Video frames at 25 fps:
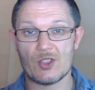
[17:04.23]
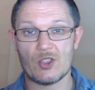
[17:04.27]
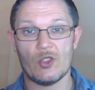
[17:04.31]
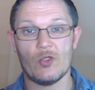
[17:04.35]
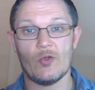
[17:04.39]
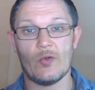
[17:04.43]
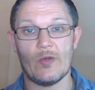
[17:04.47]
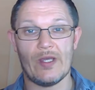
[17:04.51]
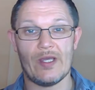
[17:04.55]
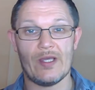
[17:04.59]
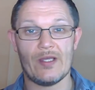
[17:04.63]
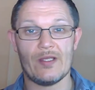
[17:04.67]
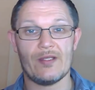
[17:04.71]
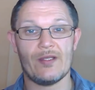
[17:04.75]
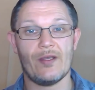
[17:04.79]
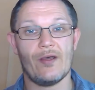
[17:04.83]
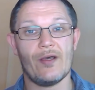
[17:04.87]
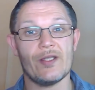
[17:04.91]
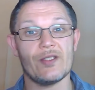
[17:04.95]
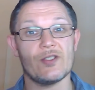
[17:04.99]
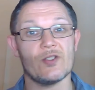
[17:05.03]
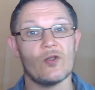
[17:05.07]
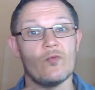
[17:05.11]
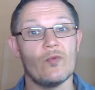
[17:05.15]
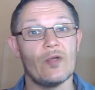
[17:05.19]
to it that I
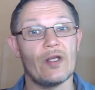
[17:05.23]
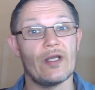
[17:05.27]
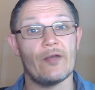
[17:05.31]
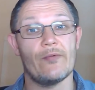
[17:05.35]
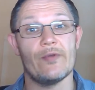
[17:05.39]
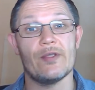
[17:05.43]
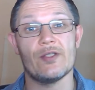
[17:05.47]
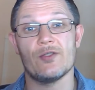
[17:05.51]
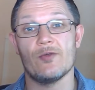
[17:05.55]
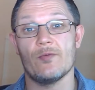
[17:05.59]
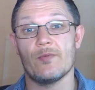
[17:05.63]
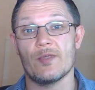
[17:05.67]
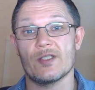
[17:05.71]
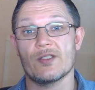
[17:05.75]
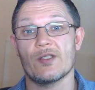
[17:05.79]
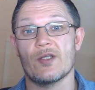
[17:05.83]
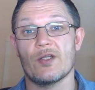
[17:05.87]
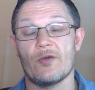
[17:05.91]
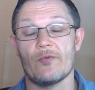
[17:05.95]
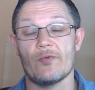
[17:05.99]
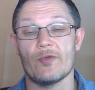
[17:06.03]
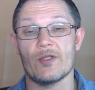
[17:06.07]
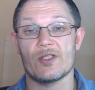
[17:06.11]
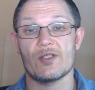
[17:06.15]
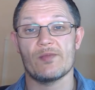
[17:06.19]
don't want to go into because I
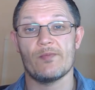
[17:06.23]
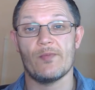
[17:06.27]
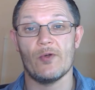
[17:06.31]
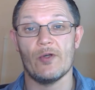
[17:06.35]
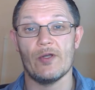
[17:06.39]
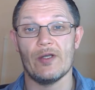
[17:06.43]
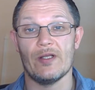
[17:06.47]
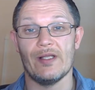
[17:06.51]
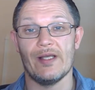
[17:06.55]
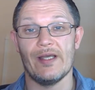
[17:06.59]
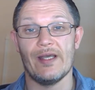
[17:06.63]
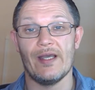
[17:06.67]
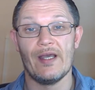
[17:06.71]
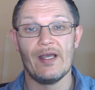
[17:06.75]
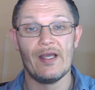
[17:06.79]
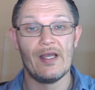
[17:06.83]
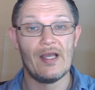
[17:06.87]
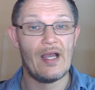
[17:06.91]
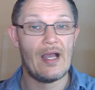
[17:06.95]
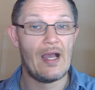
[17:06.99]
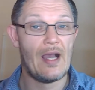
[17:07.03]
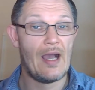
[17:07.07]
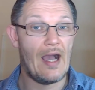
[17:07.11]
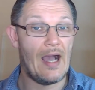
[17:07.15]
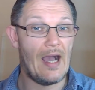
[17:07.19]
don't want to spoil it,
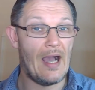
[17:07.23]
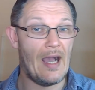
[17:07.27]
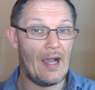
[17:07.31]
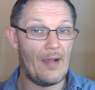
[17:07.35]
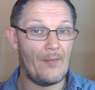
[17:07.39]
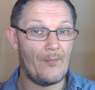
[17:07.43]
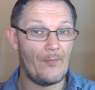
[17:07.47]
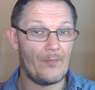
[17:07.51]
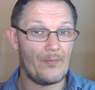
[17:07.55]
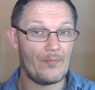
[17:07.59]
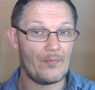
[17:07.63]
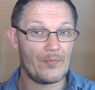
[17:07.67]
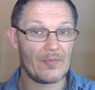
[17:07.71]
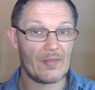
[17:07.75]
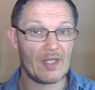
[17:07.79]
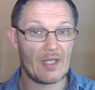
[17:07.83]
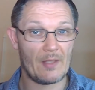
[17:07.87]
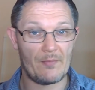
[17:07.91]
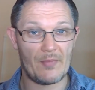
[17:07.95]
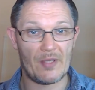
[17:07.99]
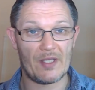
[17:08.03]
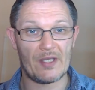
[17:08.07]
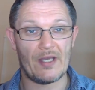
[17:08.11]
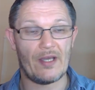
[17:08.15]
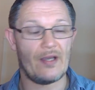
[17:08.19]

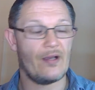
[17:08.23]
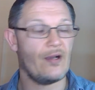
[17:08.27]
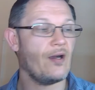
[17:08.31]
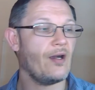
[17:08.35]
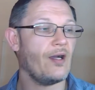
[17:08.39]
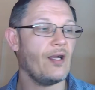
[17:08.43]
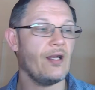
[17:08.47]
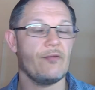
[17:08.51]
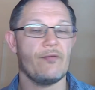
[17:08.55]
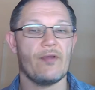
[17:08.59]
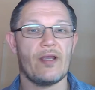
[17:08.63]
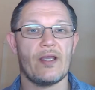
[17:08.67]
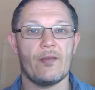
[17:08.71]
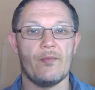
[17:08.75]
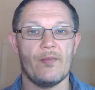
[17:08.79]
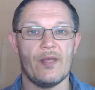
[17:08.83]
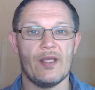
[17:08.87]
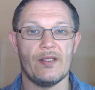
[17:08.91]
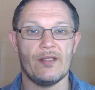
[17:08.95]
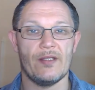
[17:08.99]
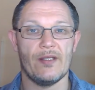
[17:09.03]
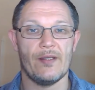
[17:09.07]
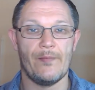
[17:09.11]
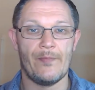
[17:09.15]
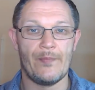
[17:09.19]
but yeah, highly
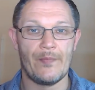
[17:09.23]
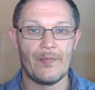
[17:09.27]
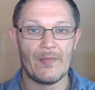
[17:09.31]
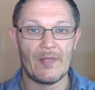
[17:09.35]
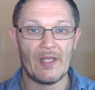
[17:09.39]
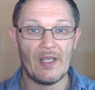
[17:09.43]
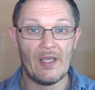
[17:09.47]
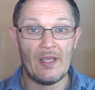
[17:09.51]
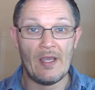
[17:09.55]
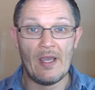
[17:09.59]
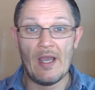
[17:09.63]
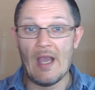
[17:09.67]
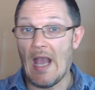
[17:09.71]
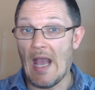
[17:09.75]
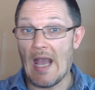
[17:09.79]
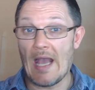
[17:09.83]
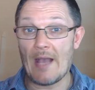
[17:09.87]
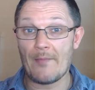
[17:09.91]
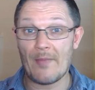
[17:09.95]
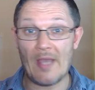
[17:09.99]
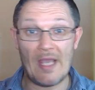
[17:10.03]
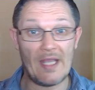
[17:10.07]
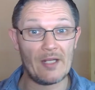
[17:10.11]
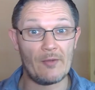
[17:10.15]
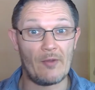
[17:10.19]
recommend it.
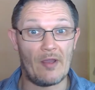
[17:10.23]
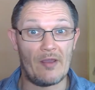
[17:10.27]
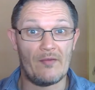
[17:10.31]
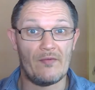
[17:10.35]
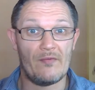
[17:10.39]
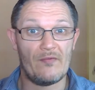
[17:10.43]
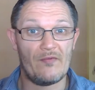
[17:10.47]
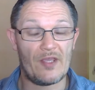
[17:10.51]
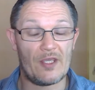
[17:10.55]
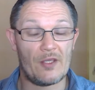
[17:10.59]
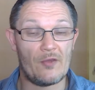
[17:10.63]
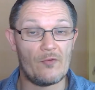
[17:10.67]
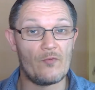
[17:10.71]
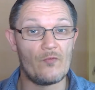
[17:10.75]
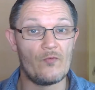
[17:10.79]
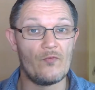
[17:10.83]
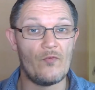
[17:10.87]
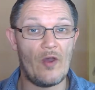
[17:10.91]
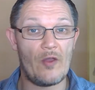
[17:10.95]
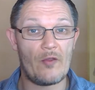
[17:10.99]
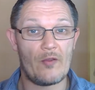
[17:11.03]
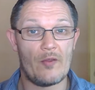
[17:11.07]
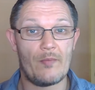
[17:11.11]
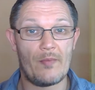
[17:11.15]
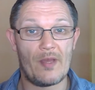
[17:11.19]
Anyway, thank you
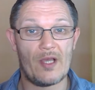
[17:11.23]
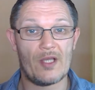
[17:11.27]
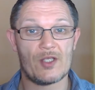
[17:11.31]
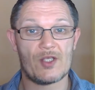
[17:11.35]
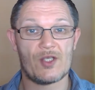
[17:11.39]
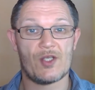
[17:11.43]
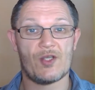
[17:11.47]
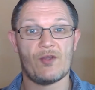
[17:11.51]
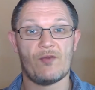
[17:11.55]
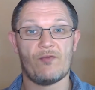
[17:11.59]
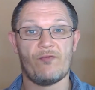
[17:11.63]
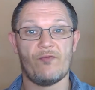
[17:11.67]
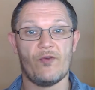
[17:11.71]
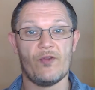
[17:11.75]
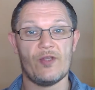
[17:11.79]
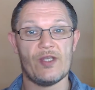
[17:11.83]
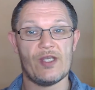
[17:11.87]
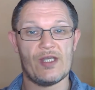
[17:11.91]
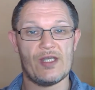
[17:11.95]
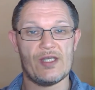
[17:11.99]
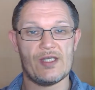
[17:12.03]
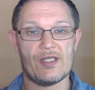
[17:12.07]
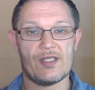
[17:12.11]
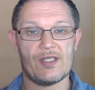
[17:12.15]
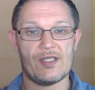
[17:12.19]
very much for
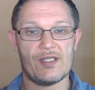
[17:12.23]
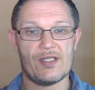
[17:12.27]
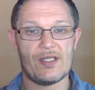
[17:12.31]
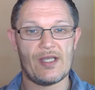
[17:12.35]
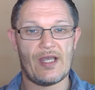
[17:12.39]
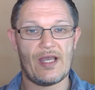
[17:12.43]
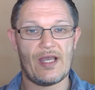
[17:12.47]
this,